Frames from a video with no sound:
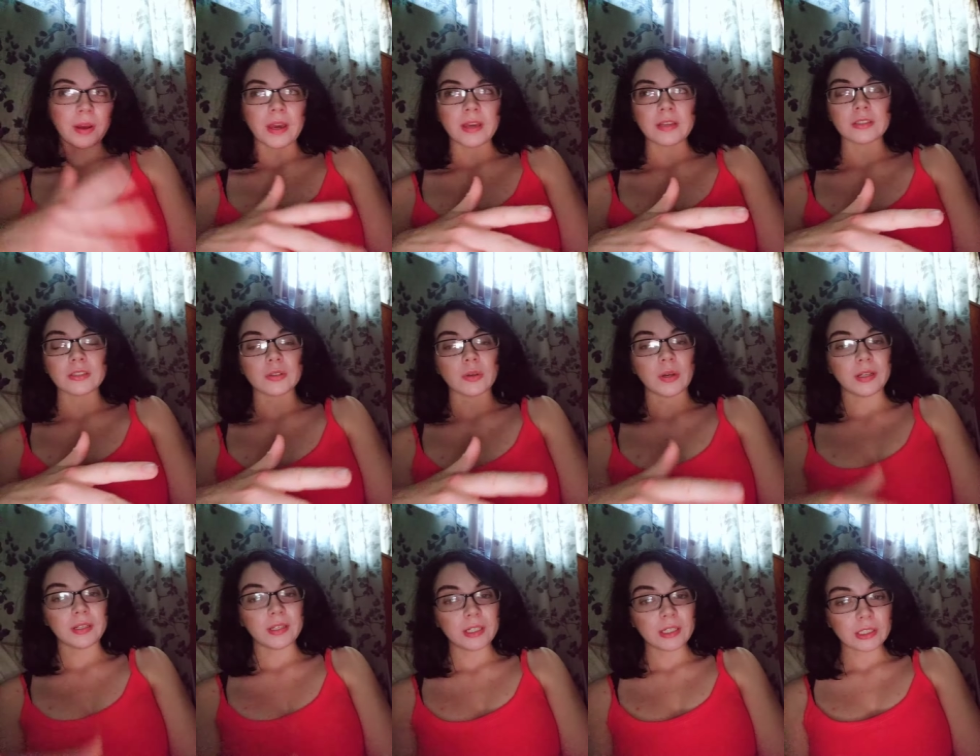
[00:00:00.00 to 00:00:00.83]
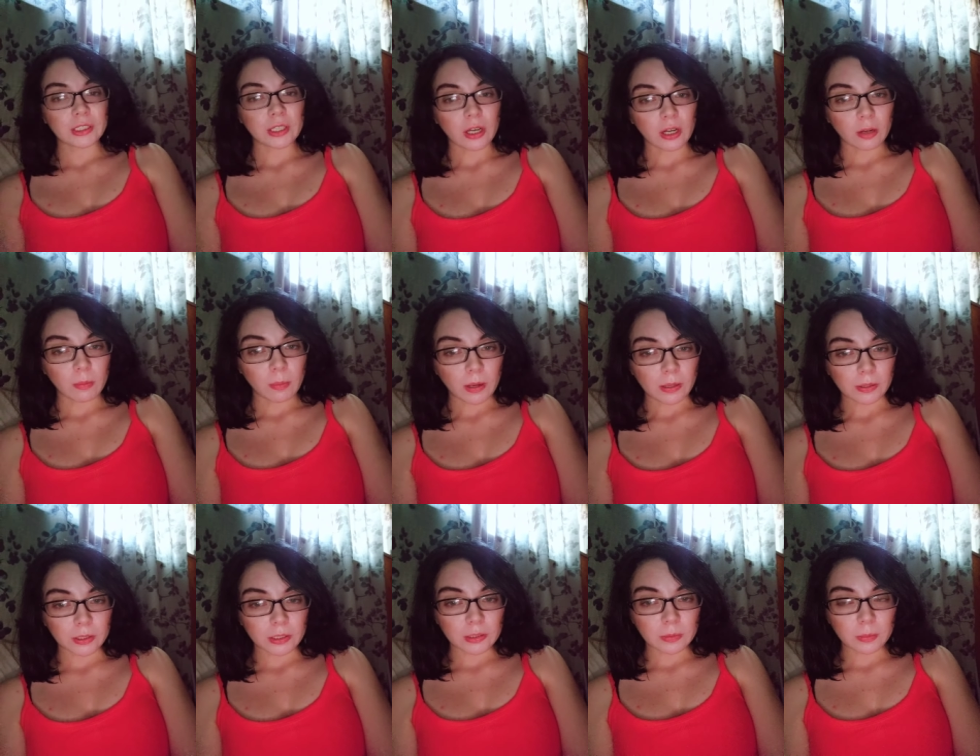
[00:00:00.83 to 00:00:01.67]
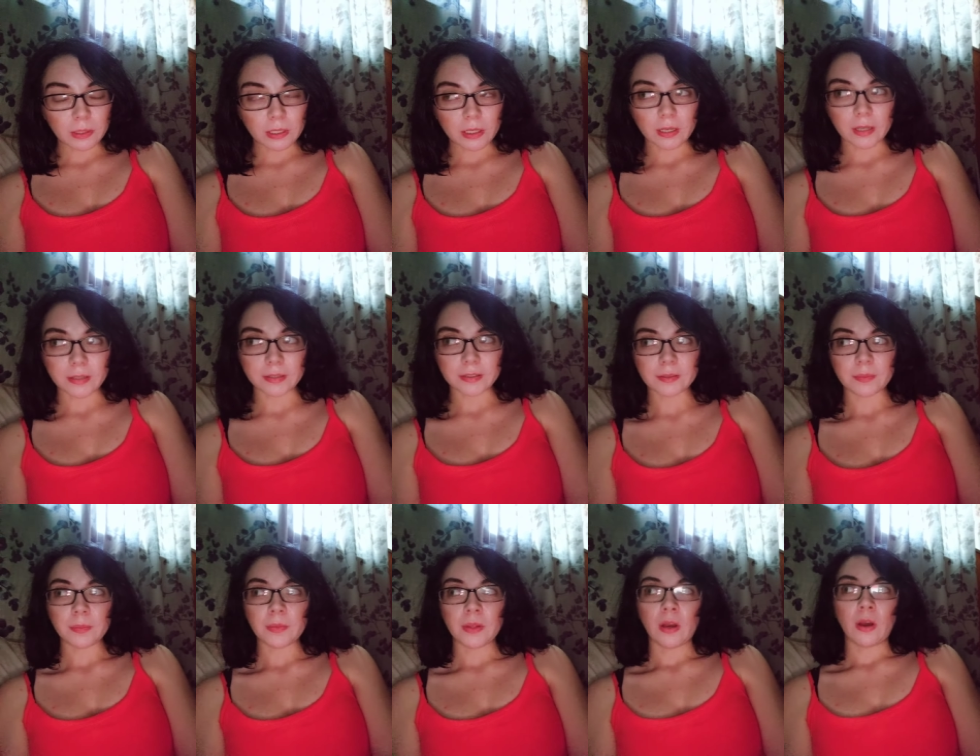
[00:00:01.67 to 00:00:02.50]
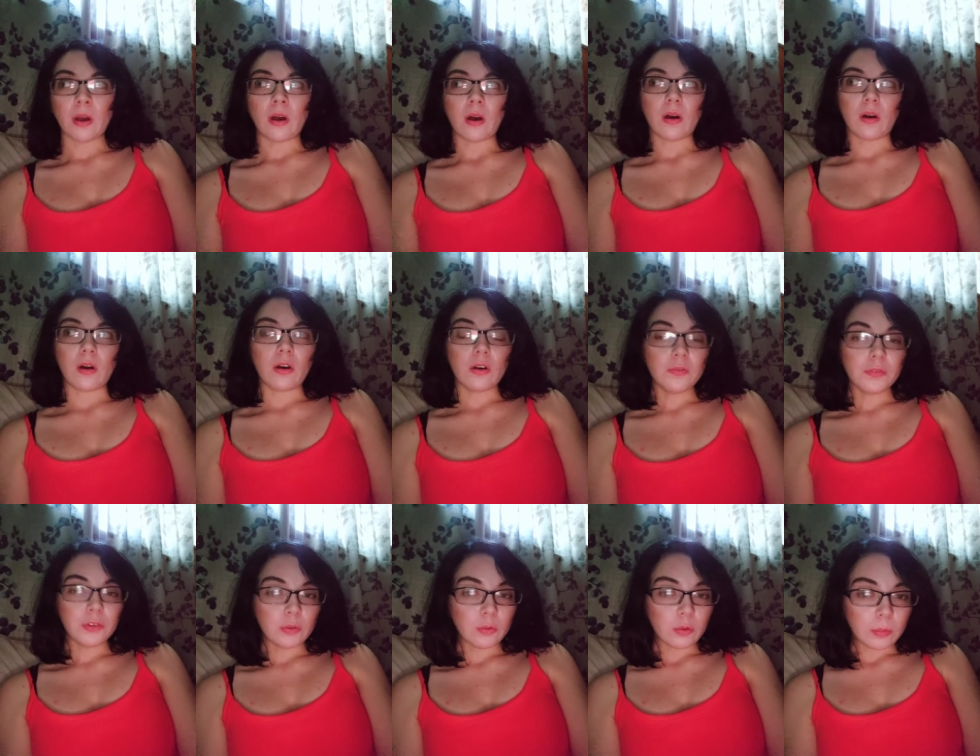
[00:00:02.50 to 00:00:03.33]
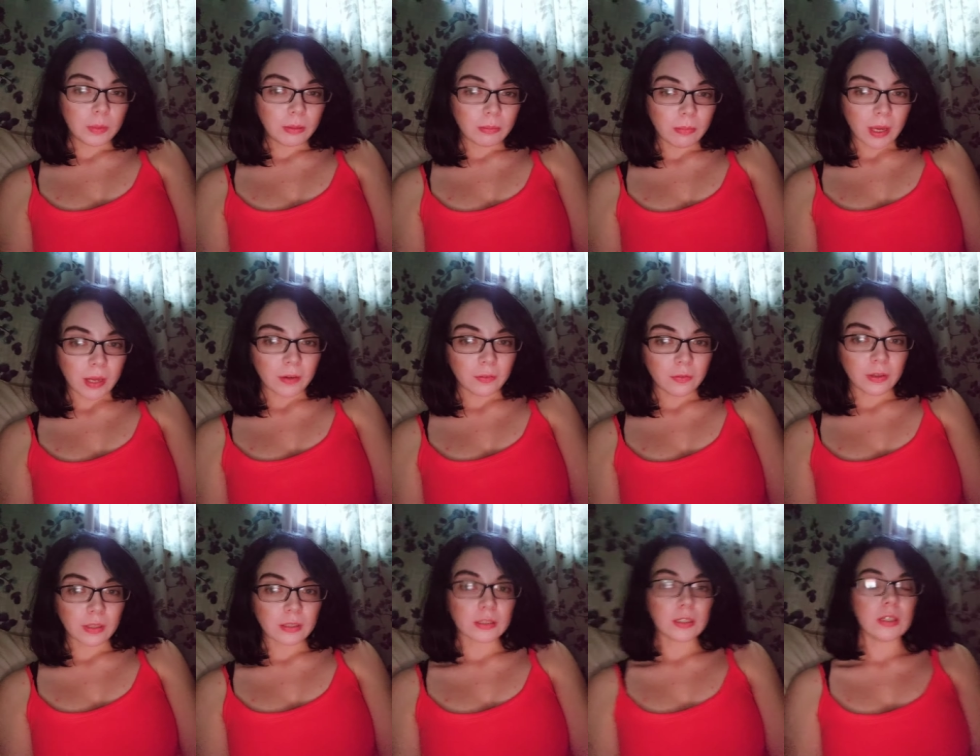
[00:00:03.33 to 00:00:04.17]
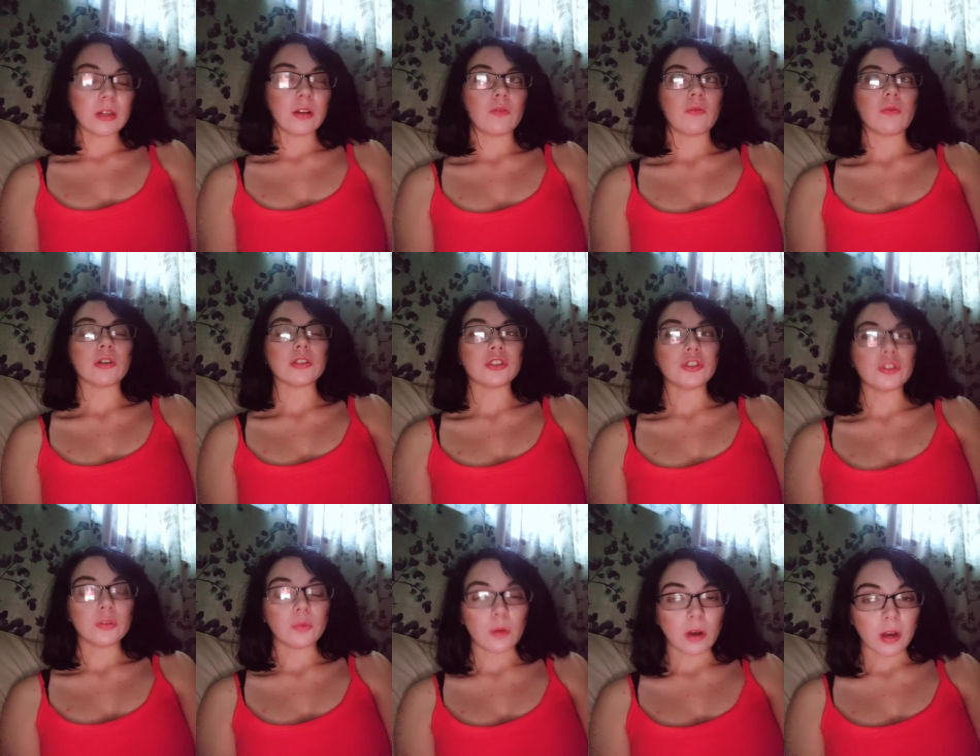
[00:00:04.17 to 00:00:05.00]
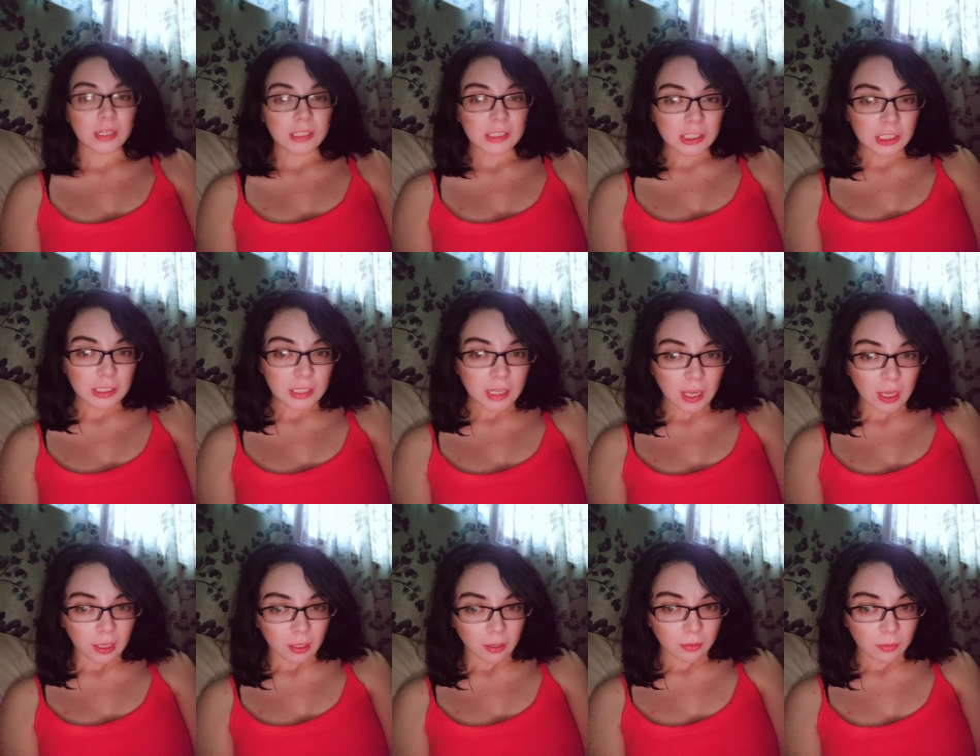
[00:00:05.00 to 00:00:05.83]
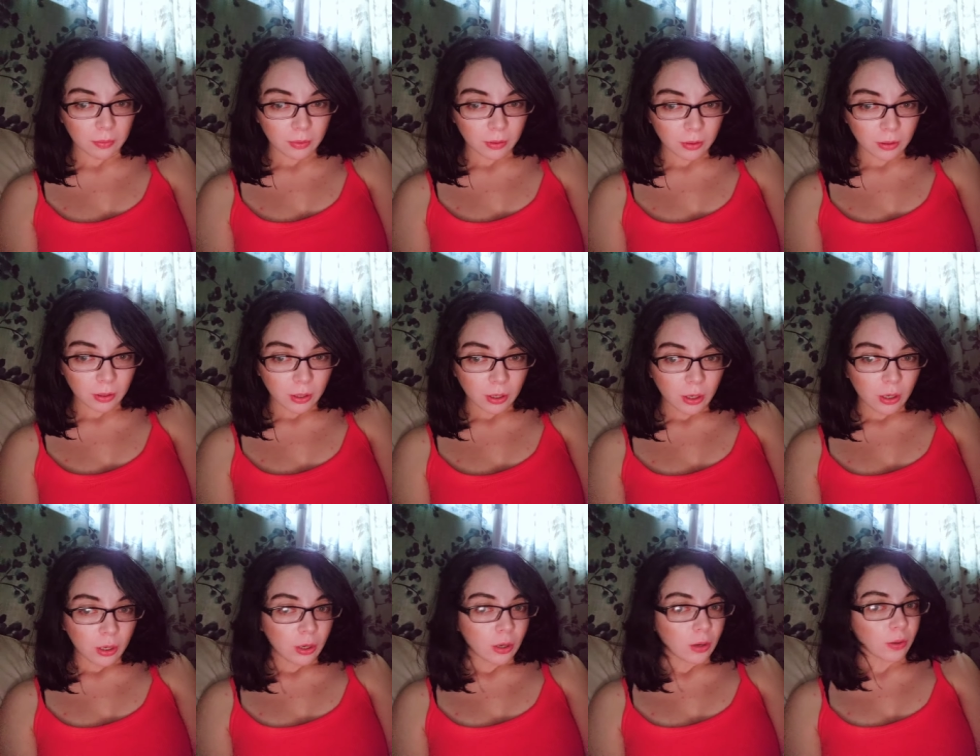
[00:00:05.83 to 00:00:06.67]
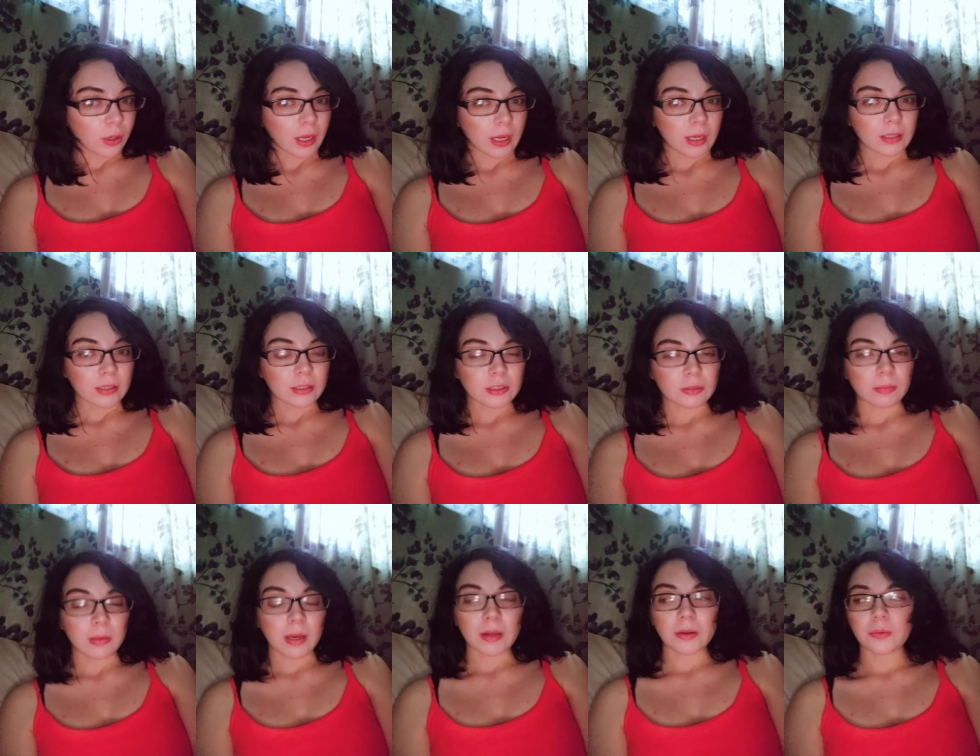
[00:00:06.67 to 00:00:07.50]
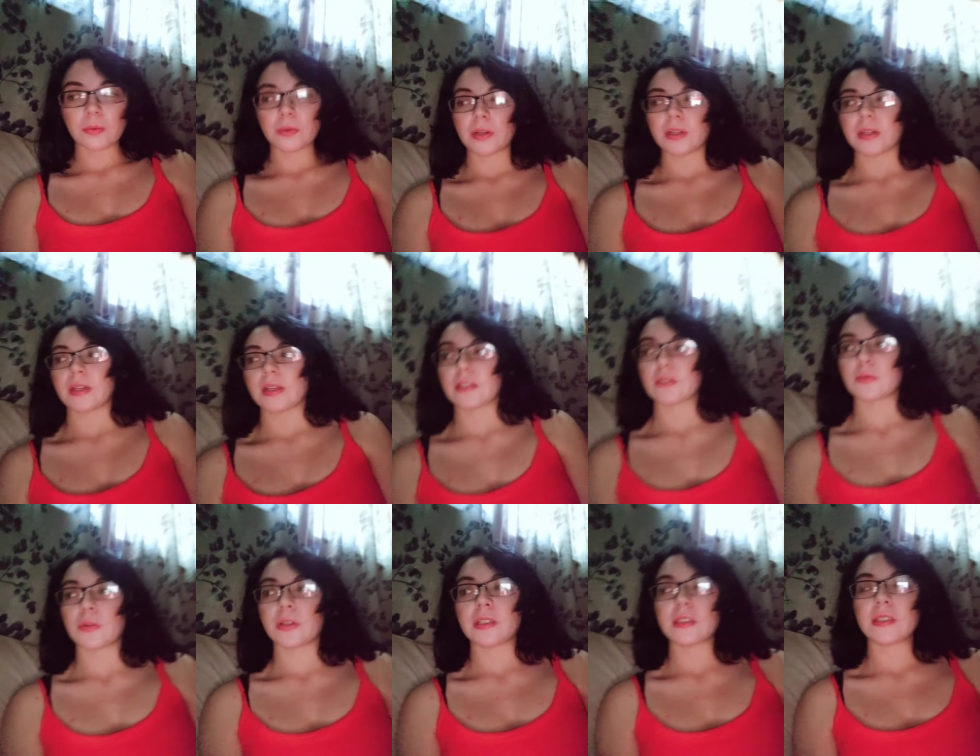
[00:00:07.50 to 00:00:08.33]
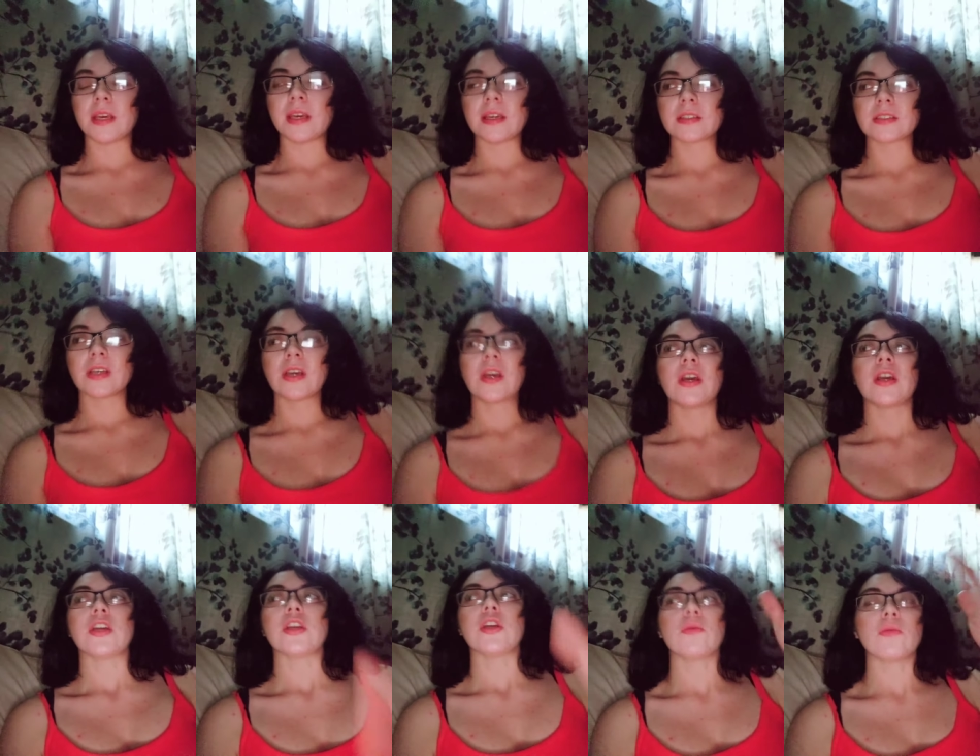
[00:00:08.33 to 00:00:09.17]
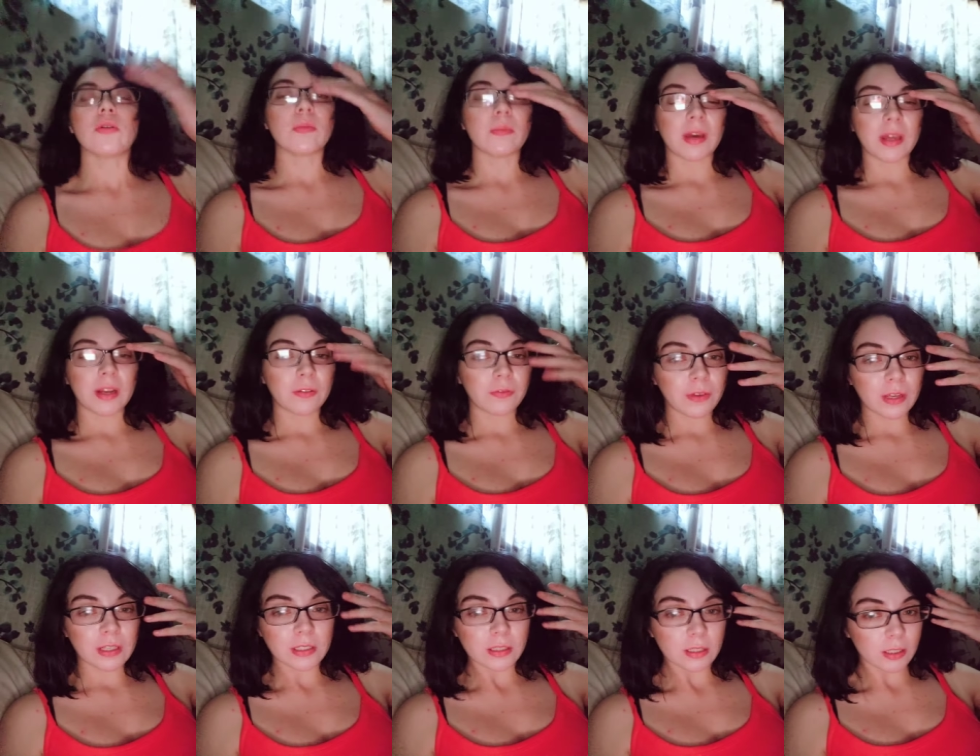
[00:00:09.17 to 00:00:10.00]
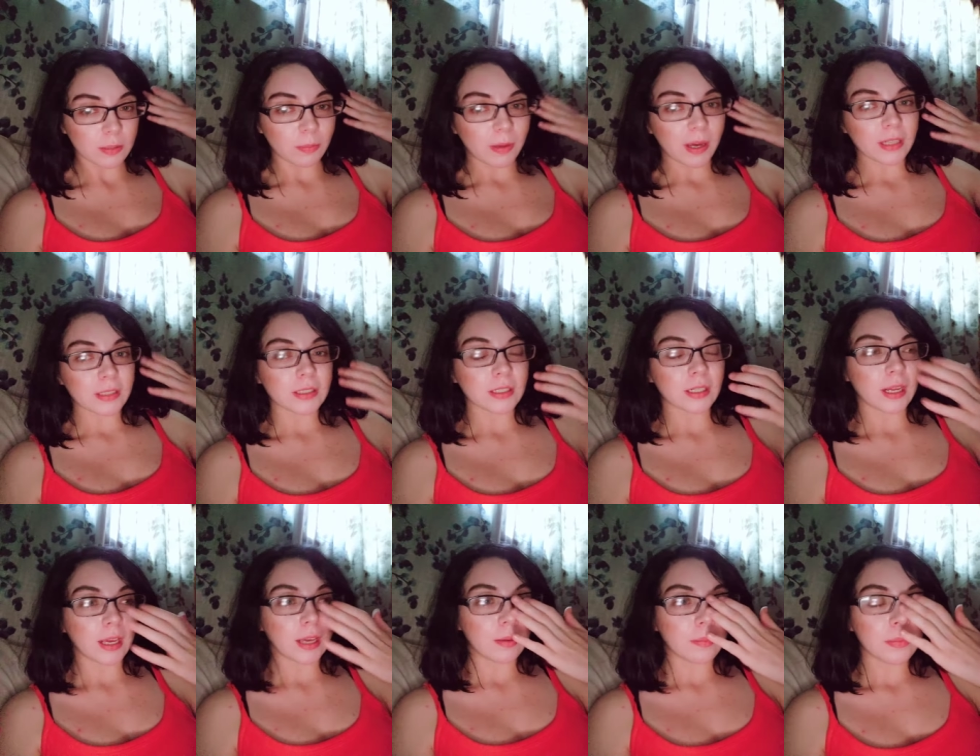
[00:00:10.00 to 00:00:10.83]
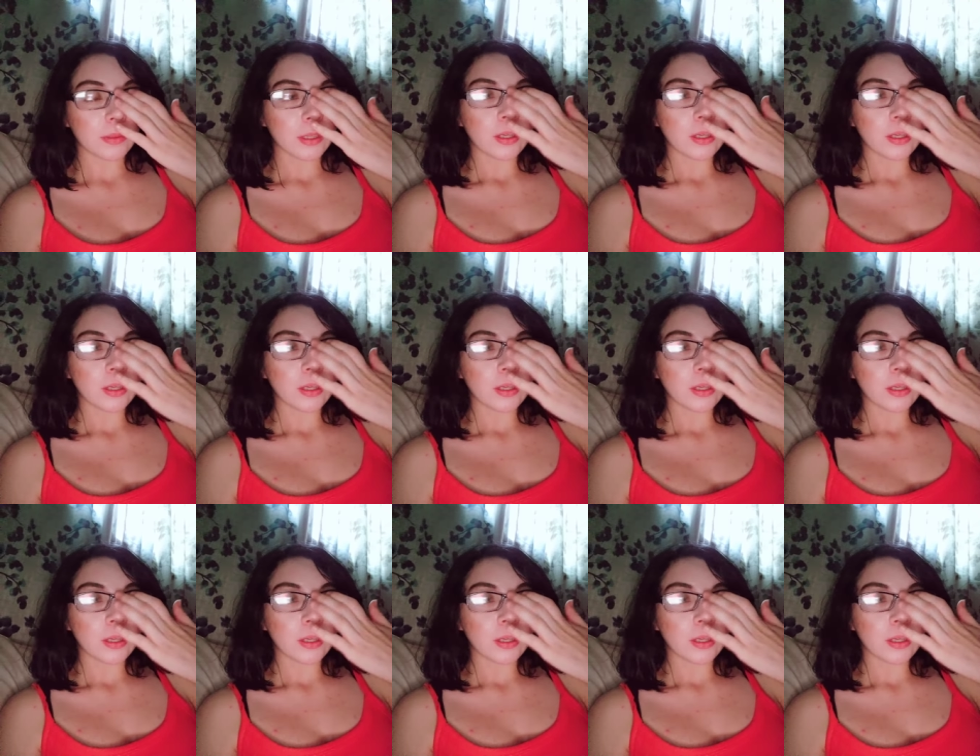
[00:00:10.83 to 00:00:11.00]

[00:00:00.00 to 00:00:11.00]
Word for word: Right, so I need to talk about this because all of you will be manifesting of what you want today. Okay, it doesn't matter what it is, what it takes, you will manifest this by today.